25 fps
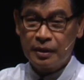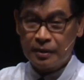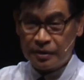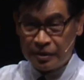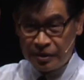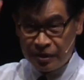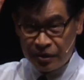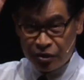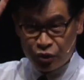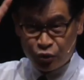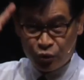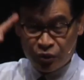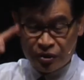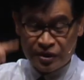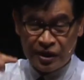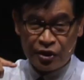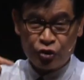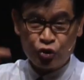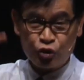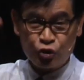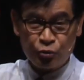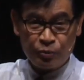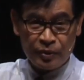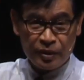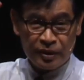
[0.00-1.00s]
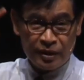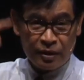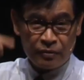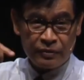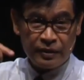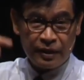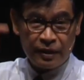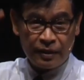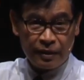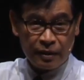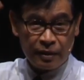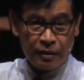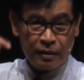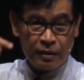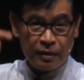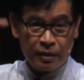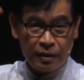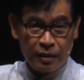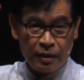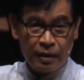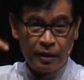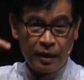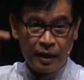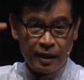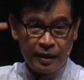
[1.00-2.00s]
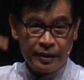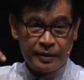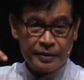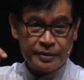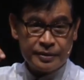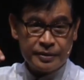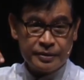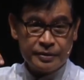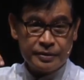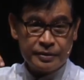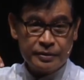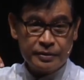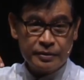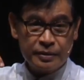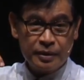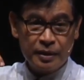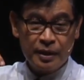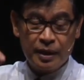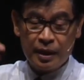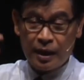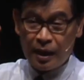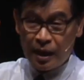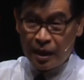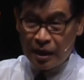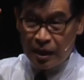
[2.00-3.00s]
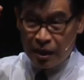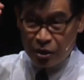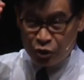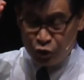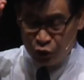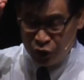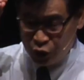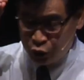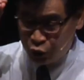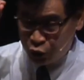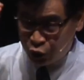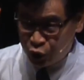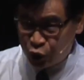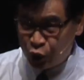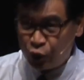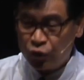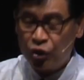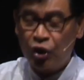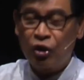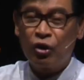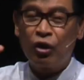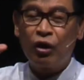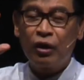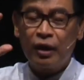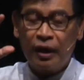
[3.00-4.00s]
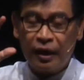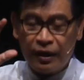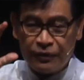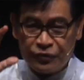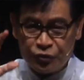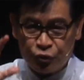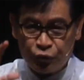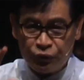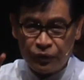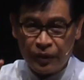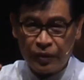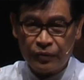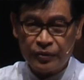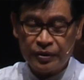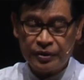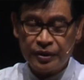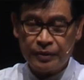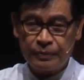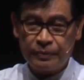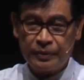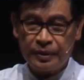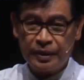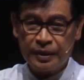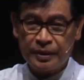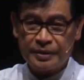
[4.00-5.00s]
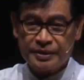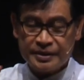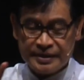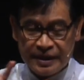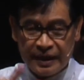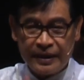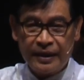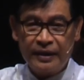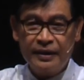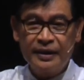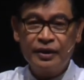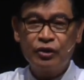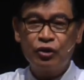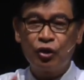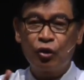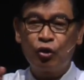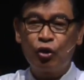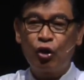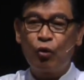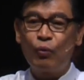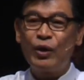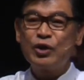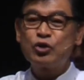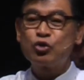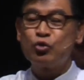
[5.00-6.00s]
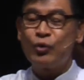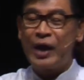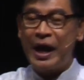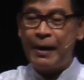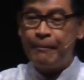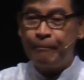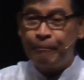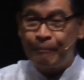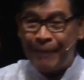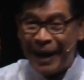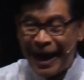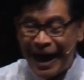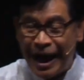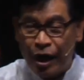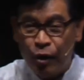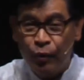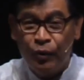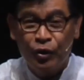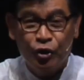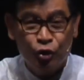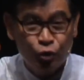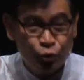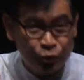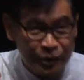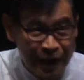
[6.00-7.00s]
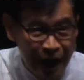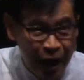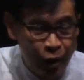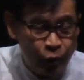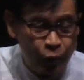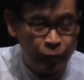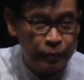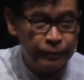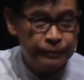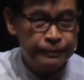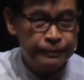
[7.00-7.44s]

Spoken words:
Tears will start streaming down their eyes. You need to know the Lord loves you very deeply. Secondly, the Lord wants to empower you now.